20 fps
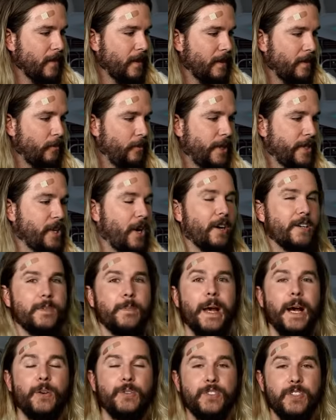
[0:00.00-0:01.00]
We talked
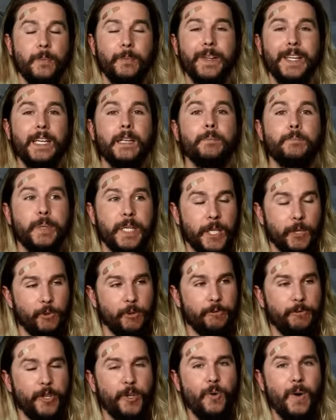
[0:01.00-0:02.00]
about something in peer
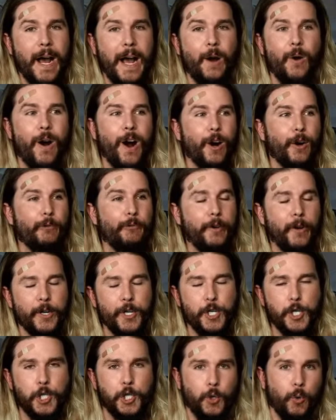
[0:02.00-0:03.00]
review, how our very
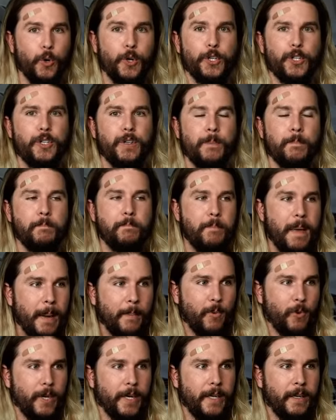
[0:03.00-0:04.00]
short
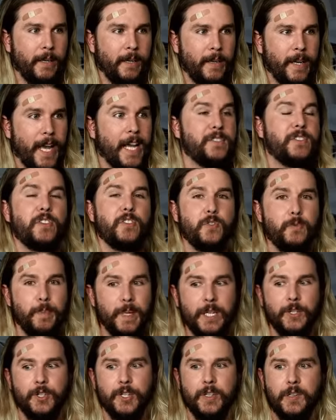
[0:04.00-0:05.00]
memory as a
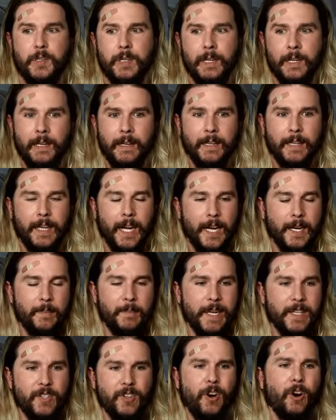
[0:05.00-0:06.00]
species kind of
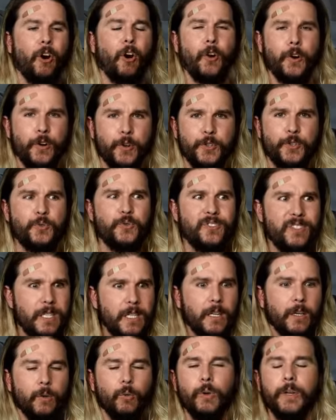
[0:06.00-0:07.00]
makes it harder to
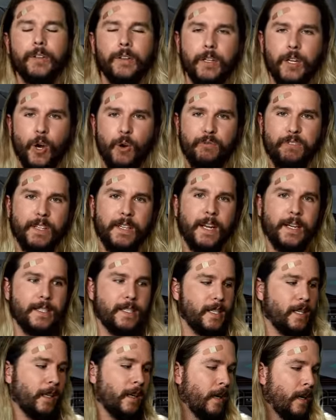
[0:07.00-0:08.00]
deal with the COVID
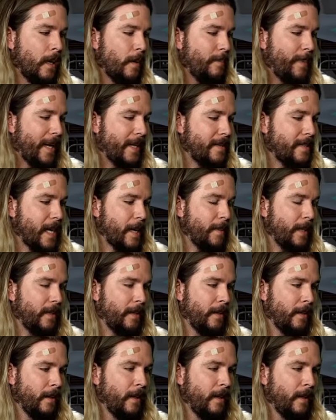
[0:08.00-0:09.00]
19 pandemic.
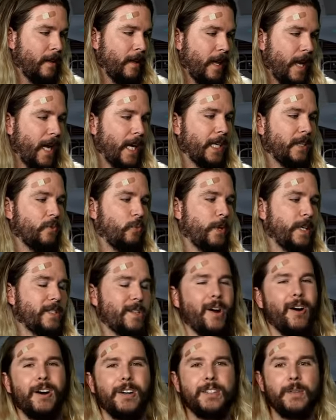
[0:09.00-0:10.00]
And we
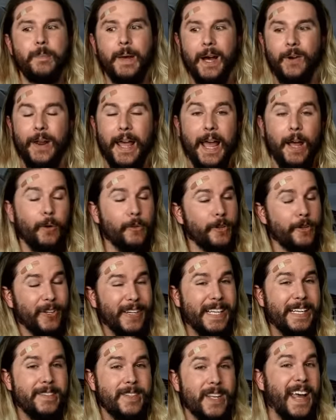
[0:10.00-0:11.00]
talked about how there
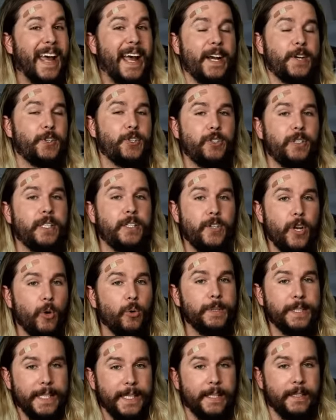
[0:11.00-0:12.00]
is actually no
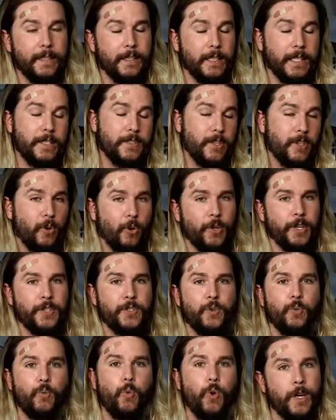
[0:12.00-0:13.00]
link, at least according
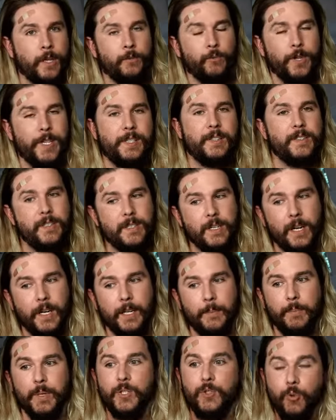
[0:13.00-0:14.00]
to one recent study,
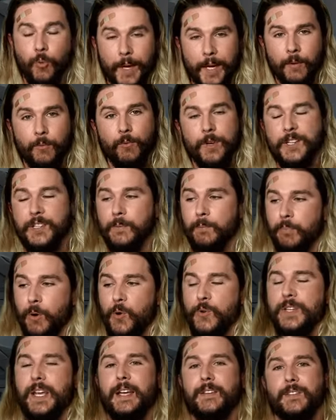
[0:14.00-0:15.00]
between recent
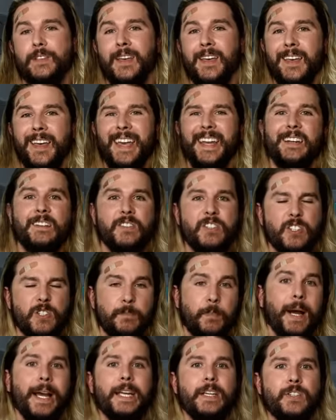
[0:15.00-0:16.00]
protests and
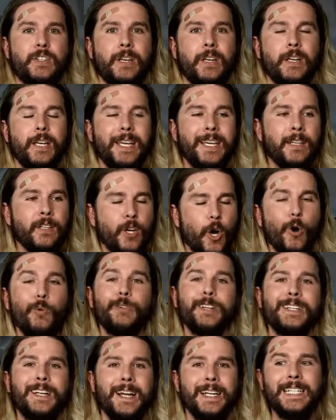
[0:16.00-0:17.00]
spikes in
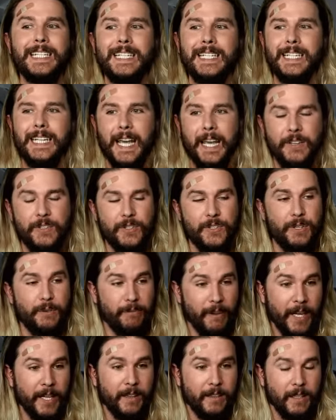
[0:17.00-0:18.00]
COVID 19 cases. If
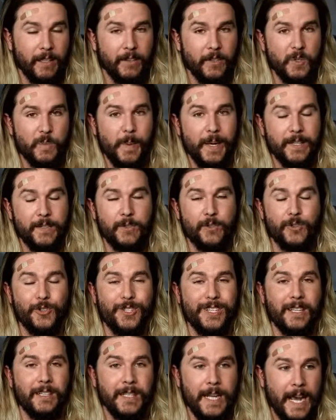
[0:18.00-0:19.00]
anything, the spikes that you're
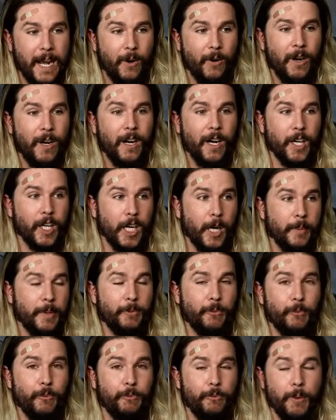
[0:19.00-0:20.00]
seeing now are
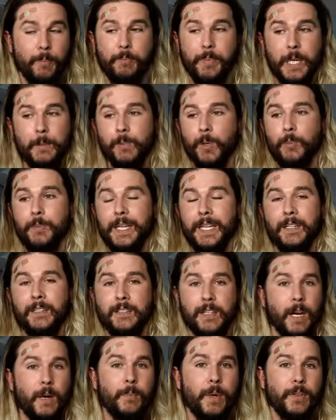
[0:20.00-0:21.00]
coming from people being
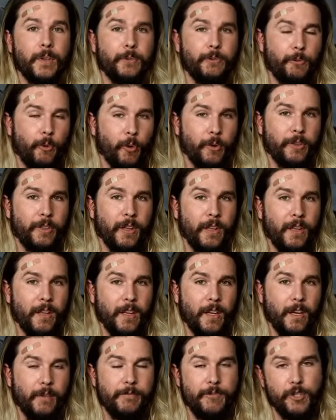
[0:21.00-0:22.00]
dumb on the 4th
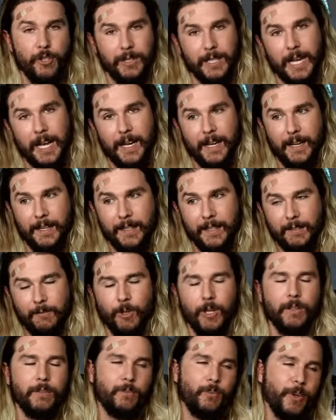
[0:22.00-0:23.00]
of July.
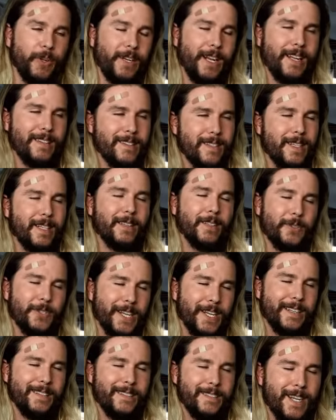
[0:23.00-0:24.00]
Well, we're not seeing those
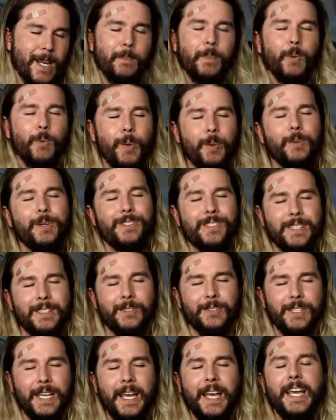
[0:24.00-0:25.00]
cases yet, but we will see
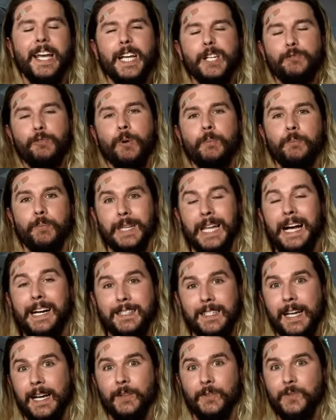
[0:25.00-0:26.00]
those. It's from
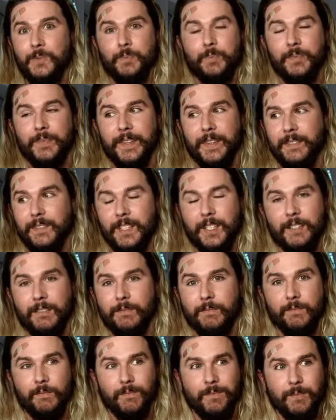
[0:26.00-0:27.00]
lockdowns
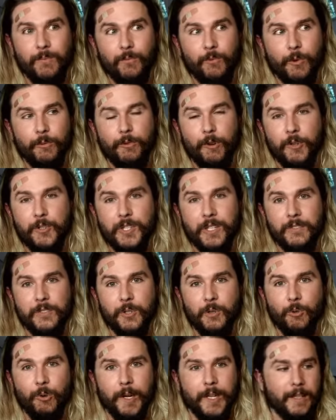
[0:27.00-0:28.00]
reversing too
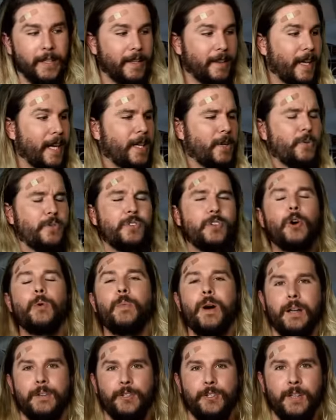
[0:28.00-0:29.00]
quickly. Thank you so
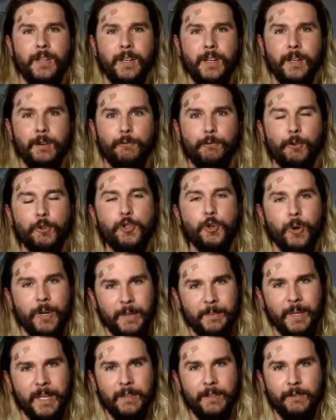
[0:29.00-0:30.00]
much for joining
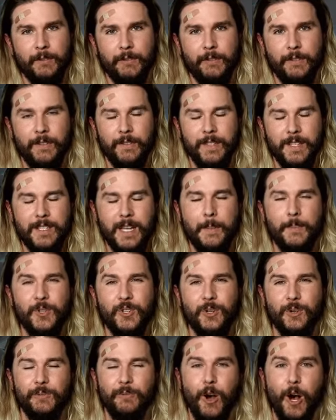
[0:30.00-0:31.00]
me this
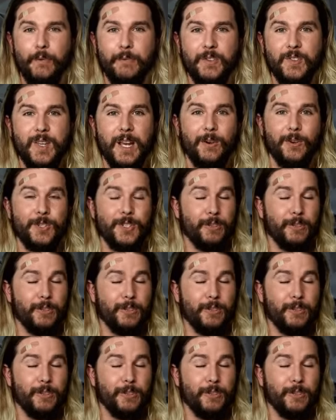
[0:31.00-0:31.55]
episode of Office Hours.